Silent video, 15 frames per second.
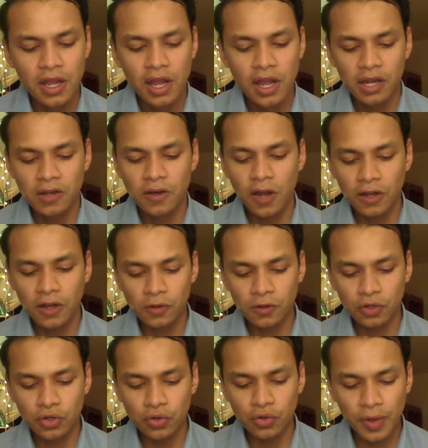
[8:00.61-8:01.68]
knuckle
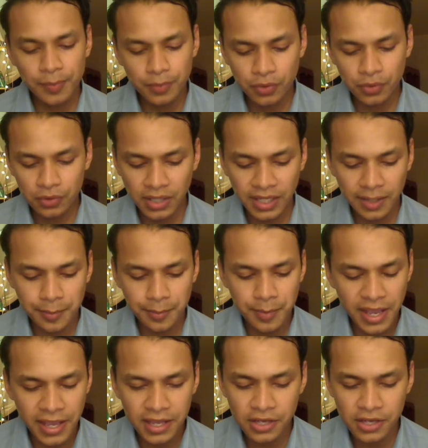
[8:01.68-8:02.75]
crumpled like a
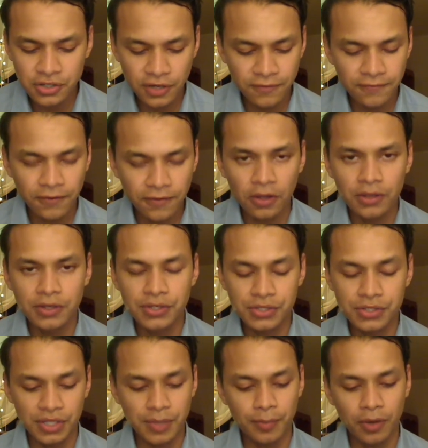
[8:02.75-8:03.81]
page I've fallen
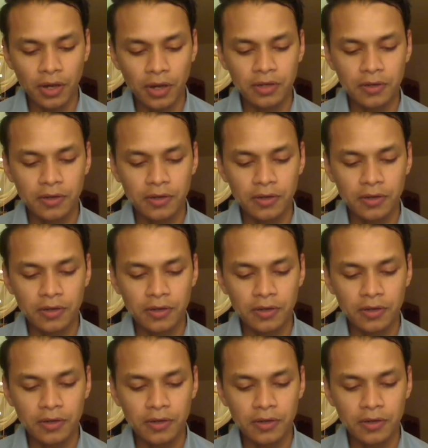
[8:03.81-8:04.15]
asleep on.